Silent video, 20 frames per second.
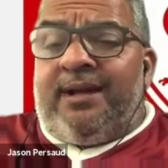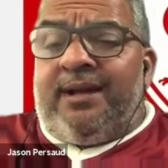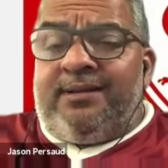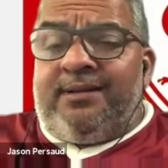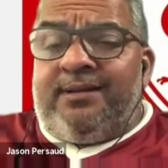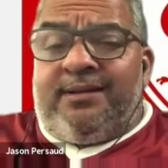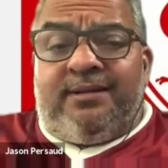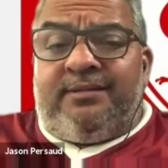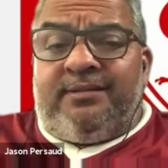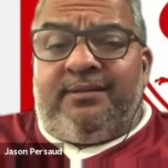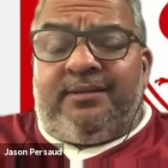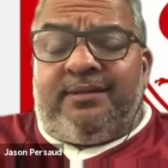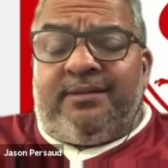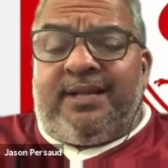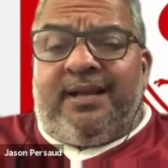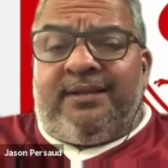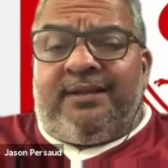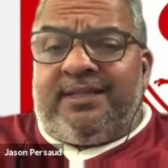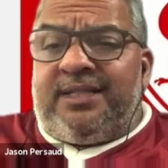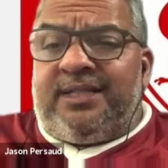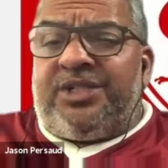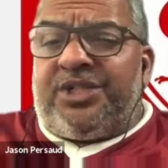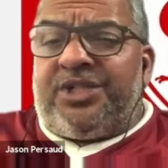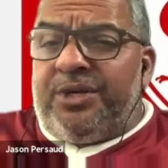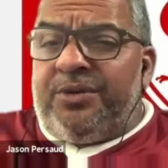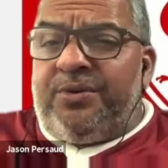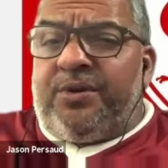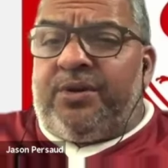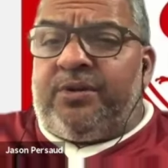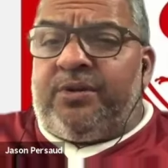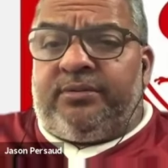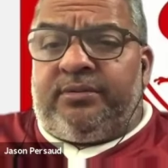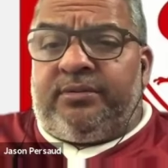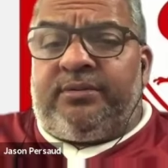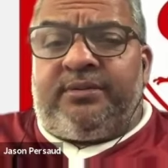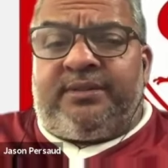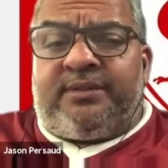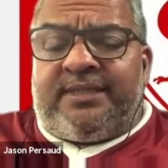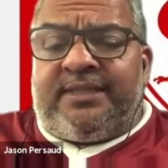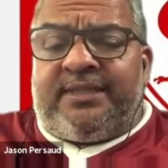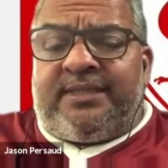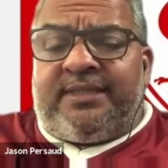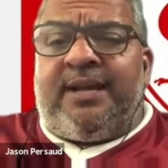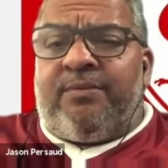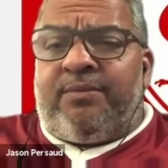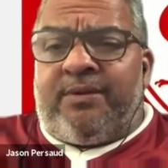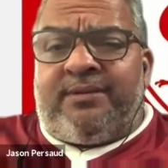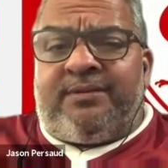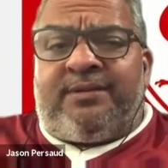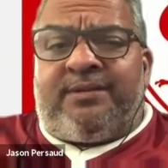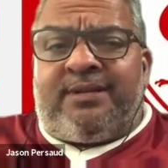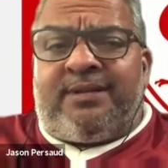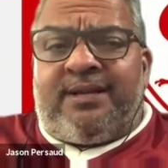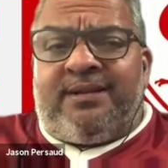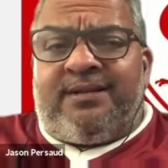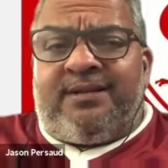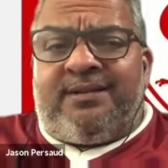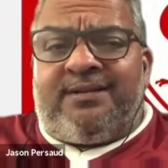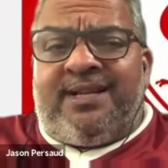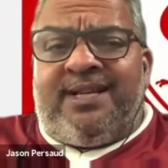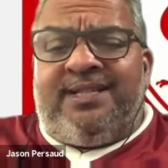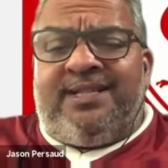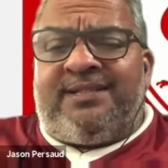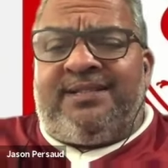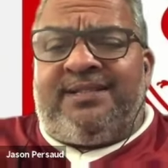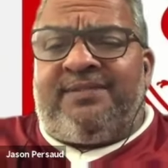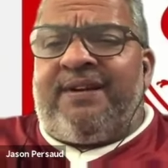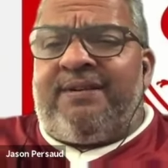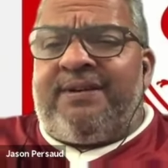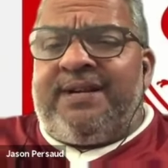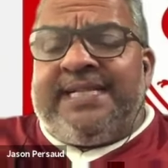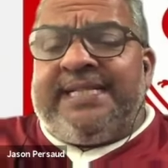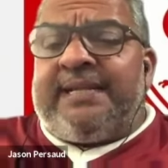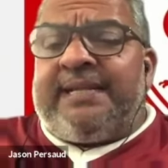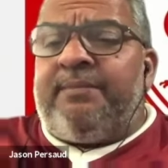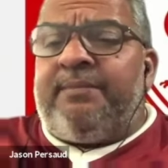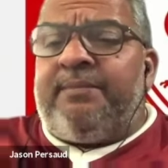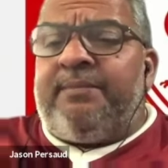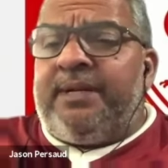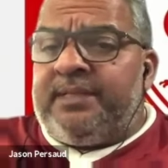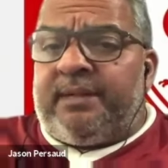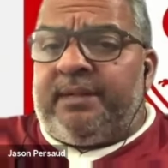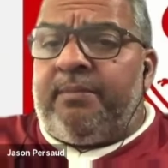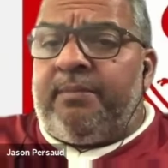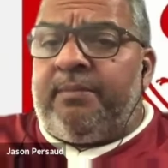And under Tuchel, he's very similar to